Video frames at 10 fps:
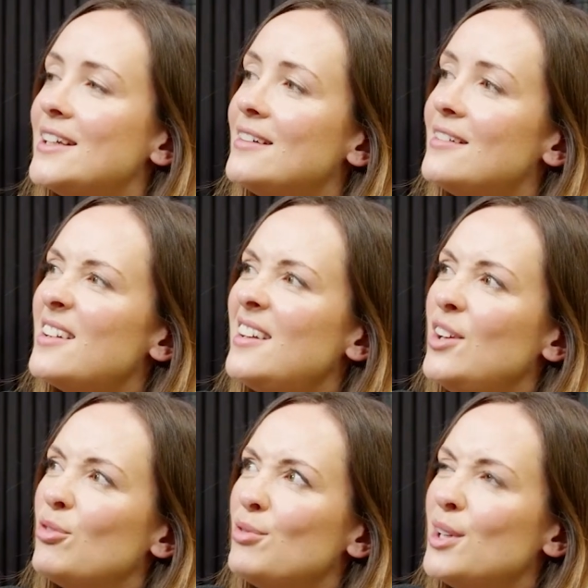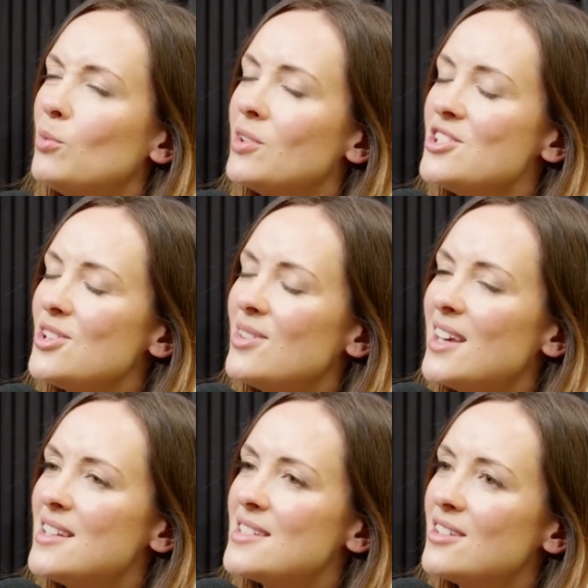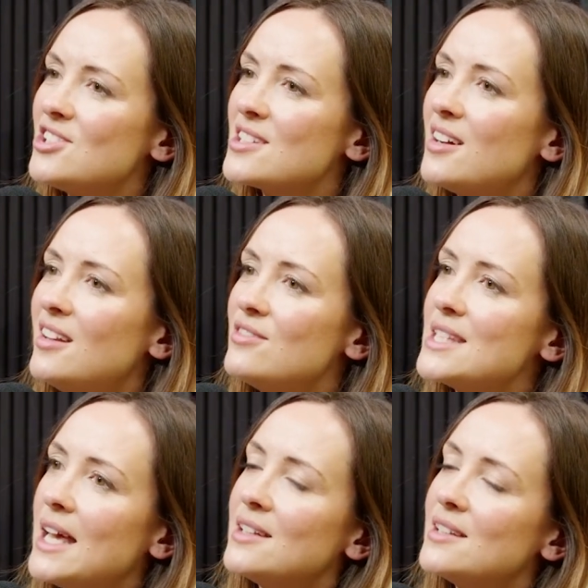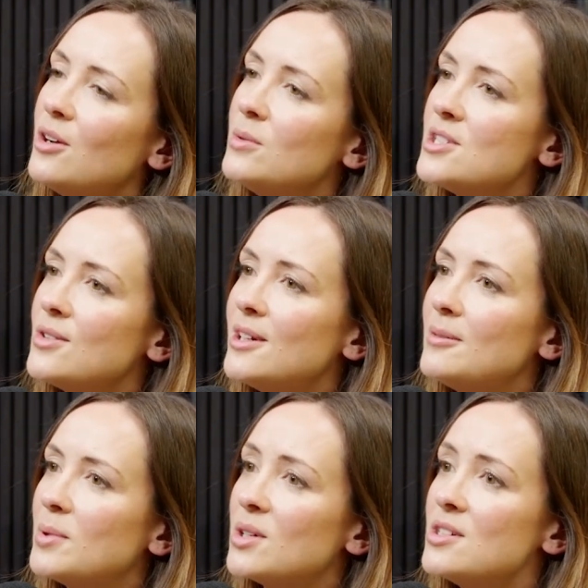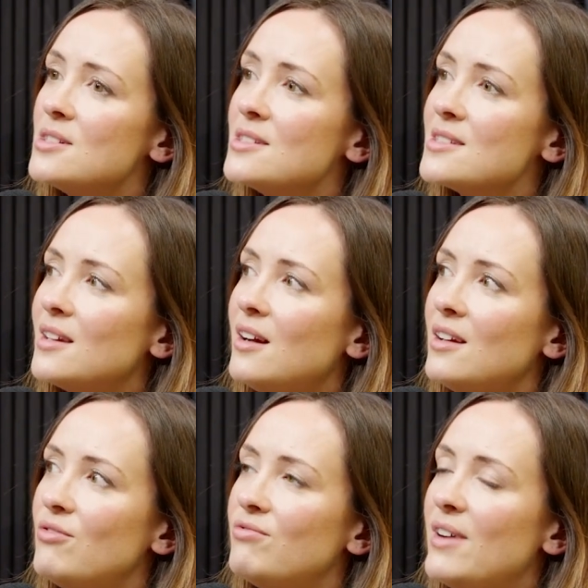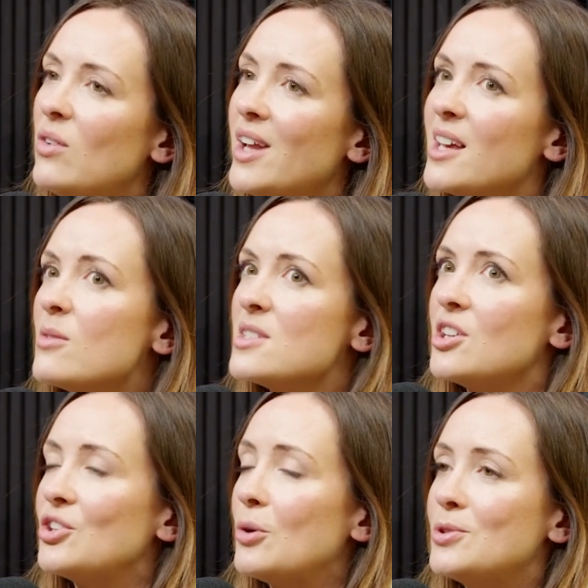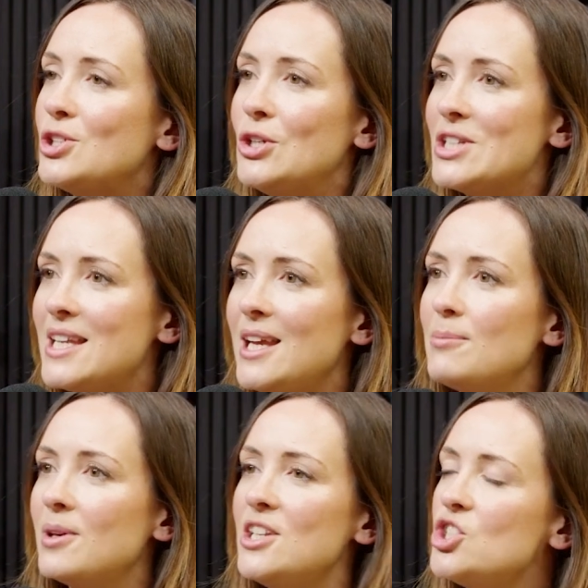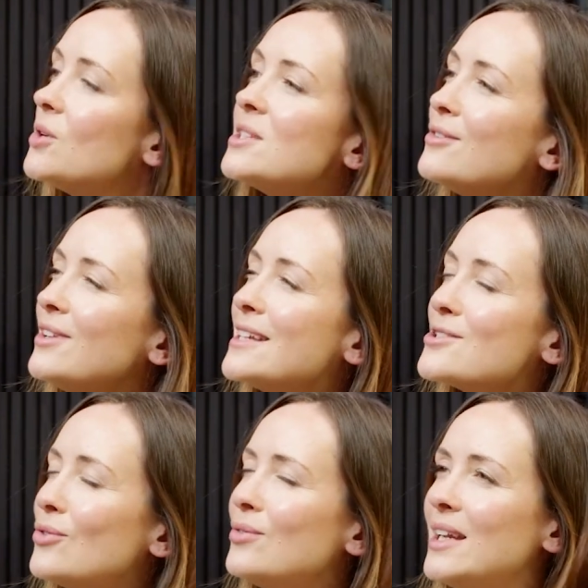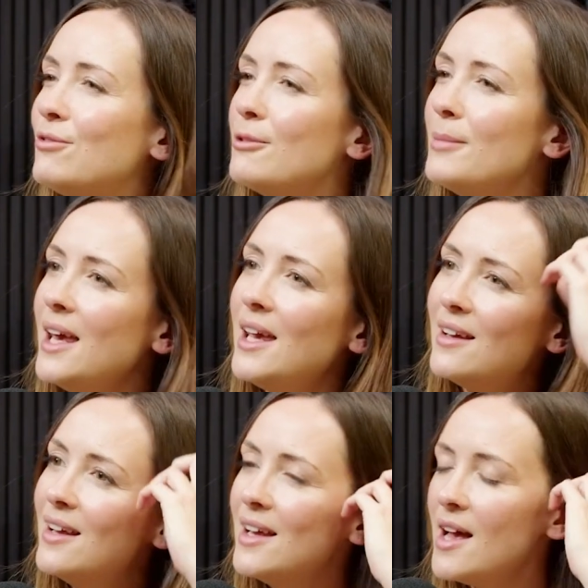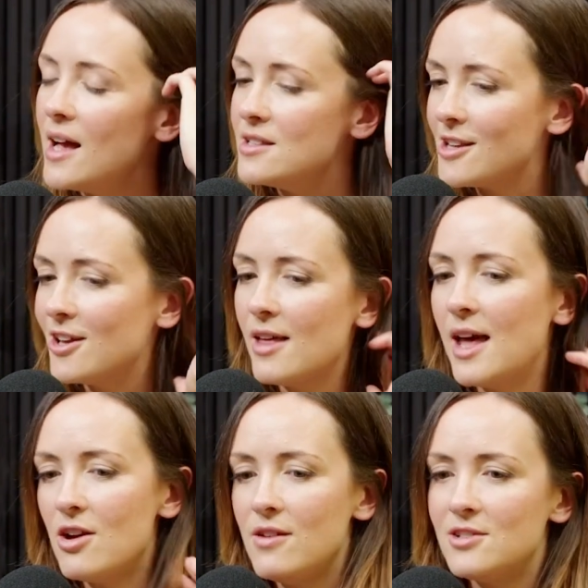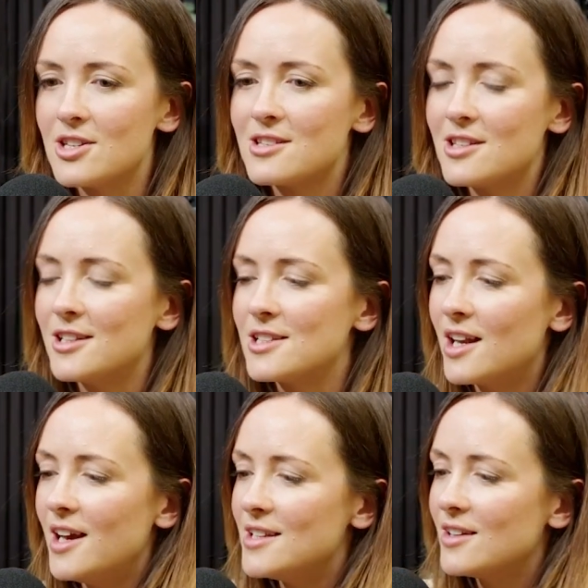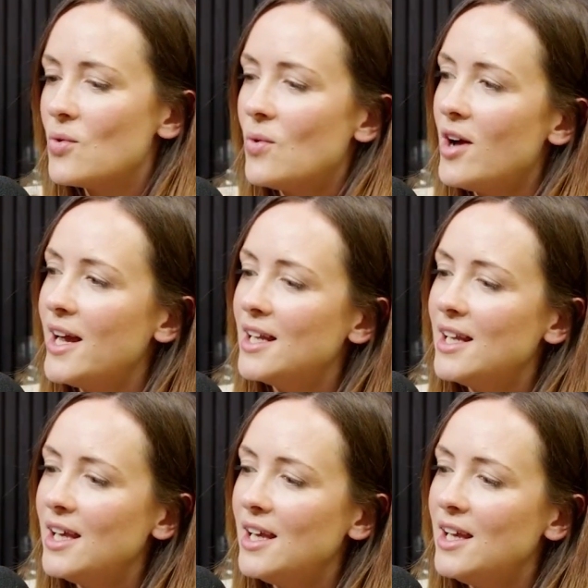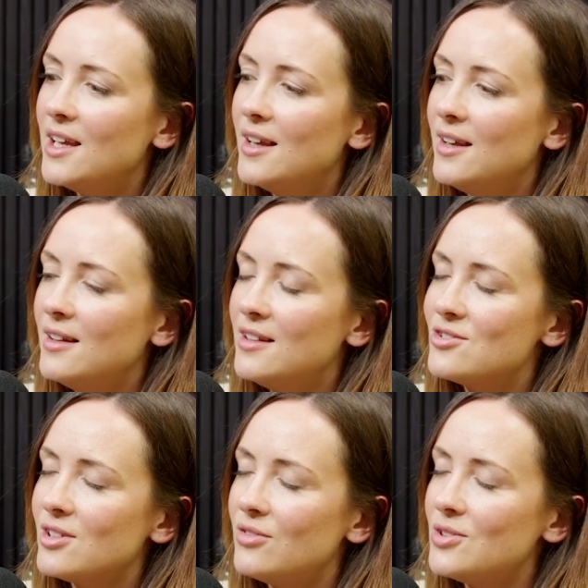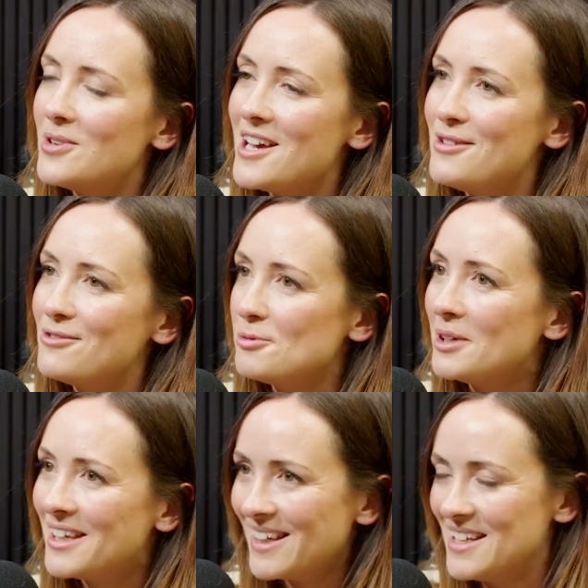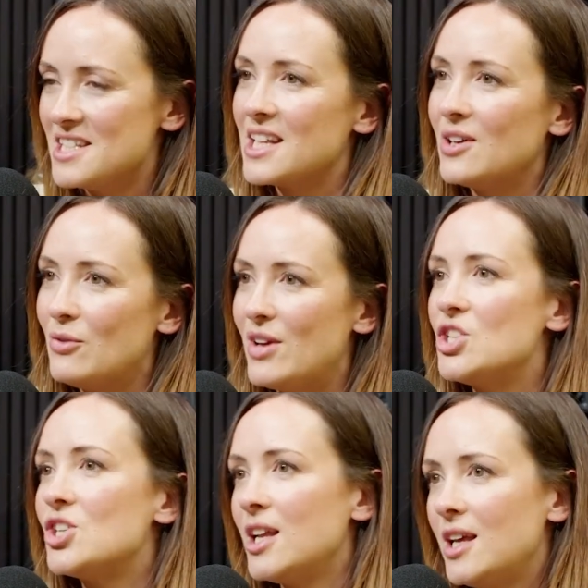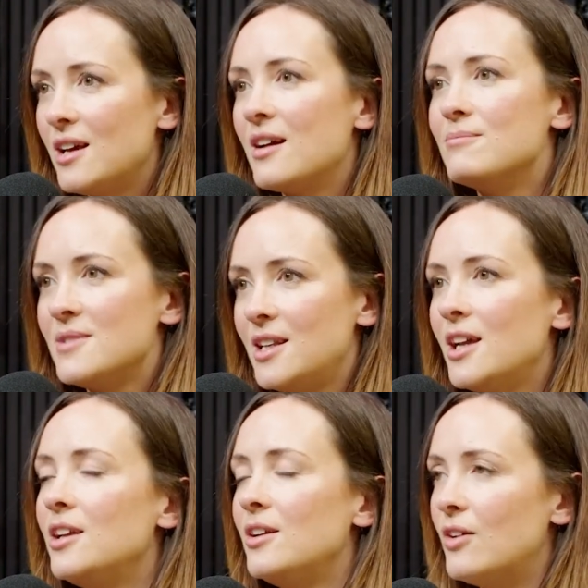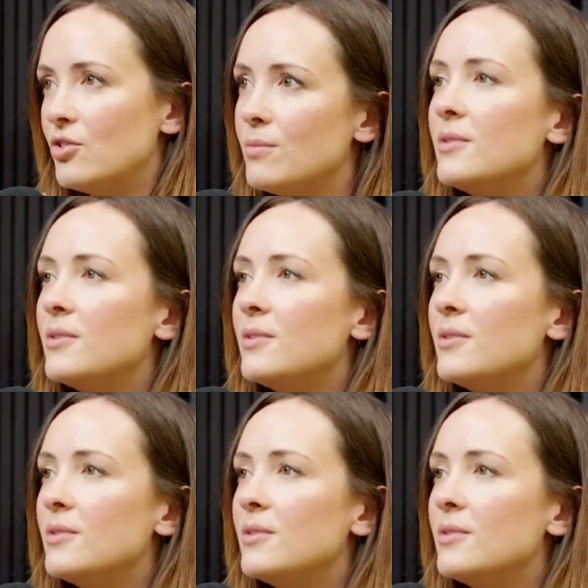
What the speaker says: I don't even really want to do this. I just kind of said I would do it because I felt like it was a good opportunity, but intuitively it's not really for me. And so then I've just started to like quietly drift away from it until eventually it comes, you know, you have a